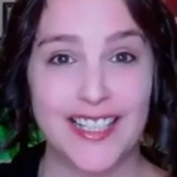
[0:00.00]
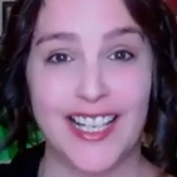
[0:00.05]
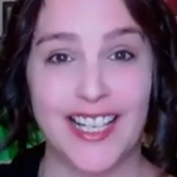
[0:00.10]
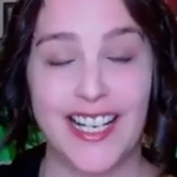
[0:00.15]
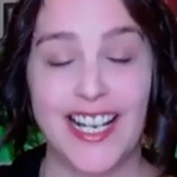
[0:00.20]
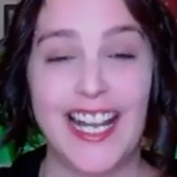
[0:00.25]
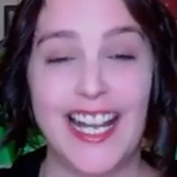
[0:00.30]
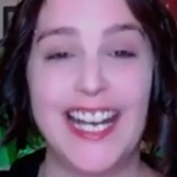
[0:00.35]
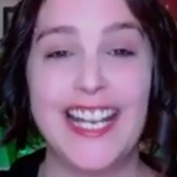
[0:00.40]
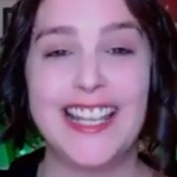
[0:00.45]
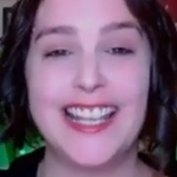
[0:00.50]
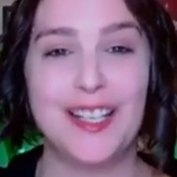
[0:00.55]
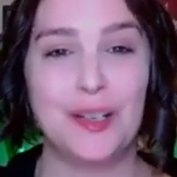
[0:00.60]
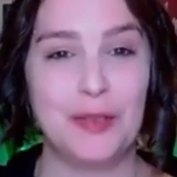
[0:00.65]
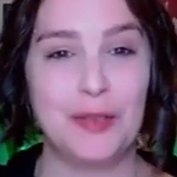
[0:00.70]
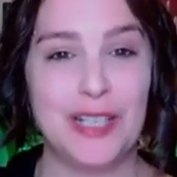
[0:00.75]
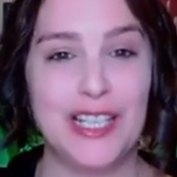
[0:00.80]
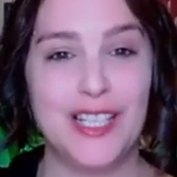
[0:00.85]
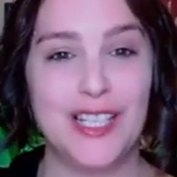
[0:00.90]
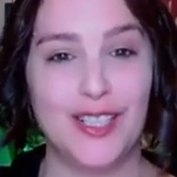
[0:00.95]
and anything
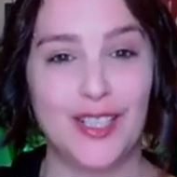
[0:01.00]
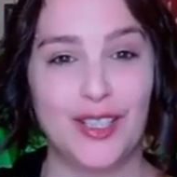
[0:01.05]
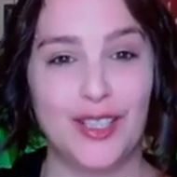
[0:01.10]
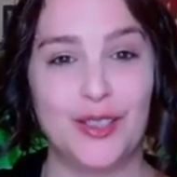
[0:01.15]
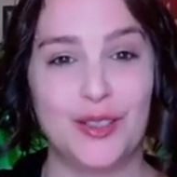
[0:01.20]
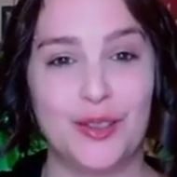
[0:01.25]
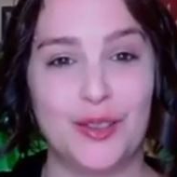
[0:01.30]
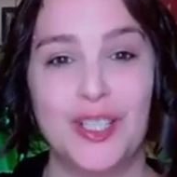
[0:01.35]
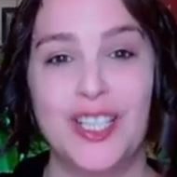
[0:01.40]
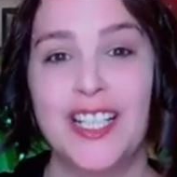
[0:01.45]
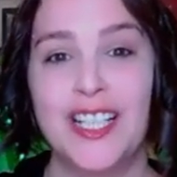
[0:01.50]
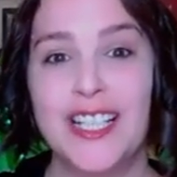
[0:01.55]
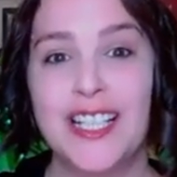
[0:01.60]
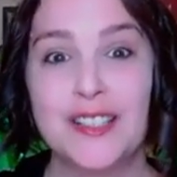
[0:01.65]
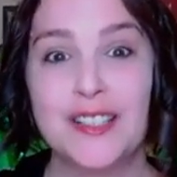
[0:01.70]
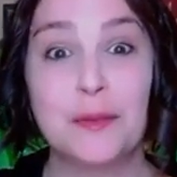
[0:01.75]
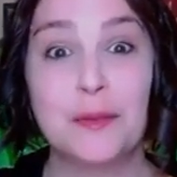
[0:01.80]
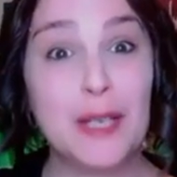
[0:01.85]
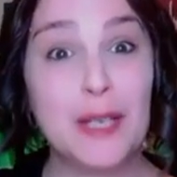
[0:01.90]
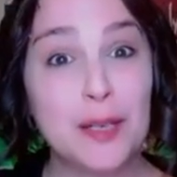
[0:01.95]
we can do to
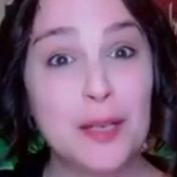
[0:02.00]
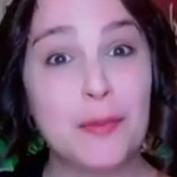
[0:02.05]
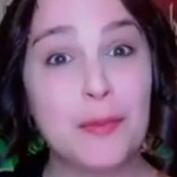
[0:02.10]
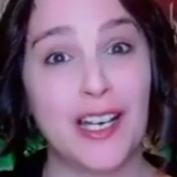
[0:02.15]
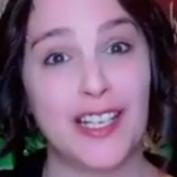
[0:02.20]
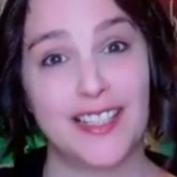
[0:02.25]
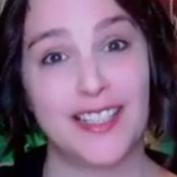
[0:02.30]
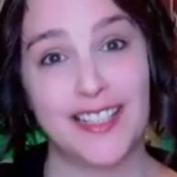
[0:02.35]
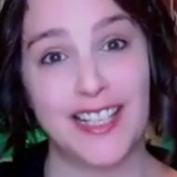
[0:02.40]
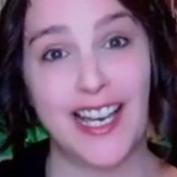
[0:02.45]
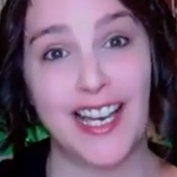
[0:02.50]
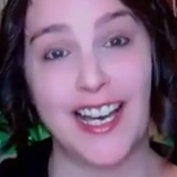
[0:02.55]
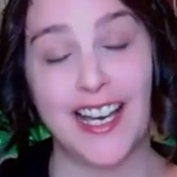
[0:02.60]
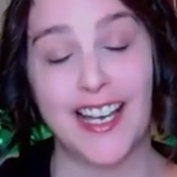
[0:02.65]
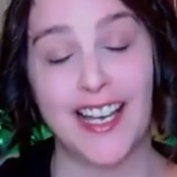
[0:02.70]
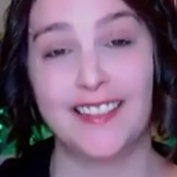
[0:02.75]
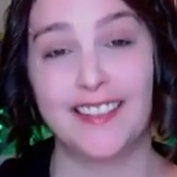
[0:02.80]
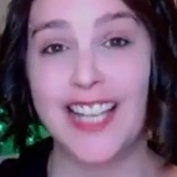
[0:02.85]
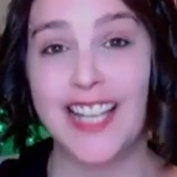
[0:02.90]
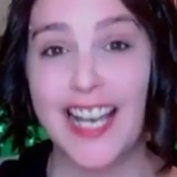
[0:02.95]
minimize
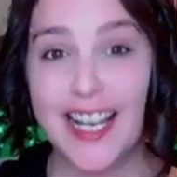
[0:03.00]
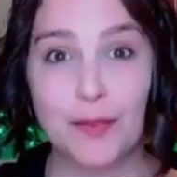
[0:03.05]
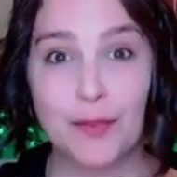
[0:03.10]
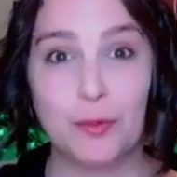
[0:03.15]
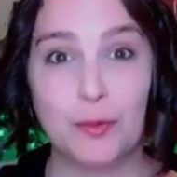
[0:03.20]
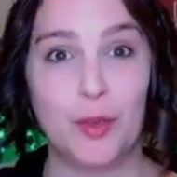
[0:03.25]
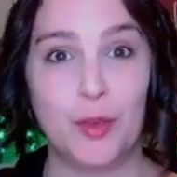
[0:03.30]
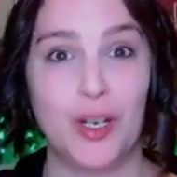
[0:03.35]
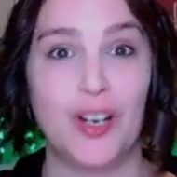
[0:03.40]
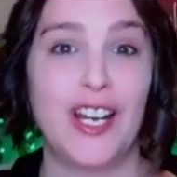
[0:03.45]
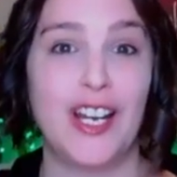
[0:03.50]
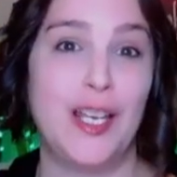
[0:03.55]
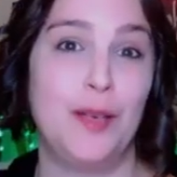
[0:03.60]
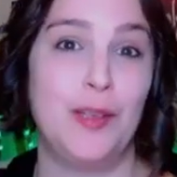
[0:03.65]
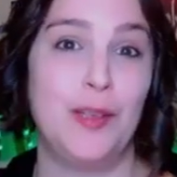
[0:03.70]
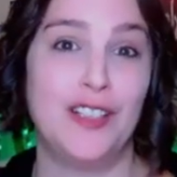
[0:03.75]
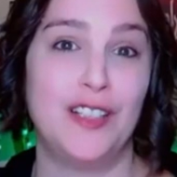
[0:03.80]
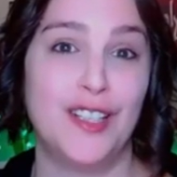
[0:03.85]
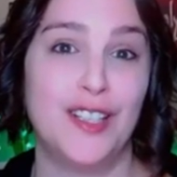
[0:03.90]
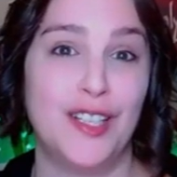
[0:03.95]
that, that's what we're
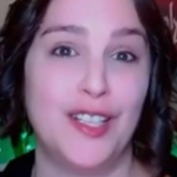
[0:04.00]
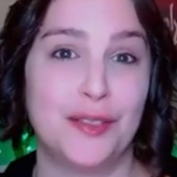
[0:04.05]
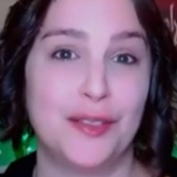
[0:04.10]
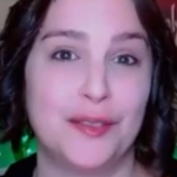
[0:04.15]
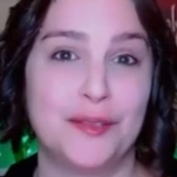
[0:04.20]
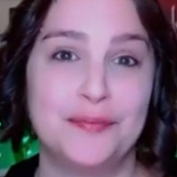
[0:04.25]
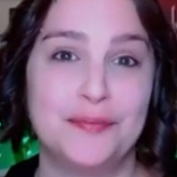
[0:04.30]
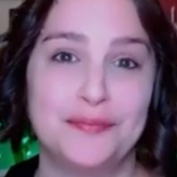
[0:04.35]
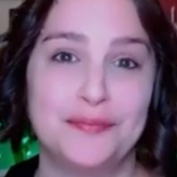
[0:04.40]
aiming to do.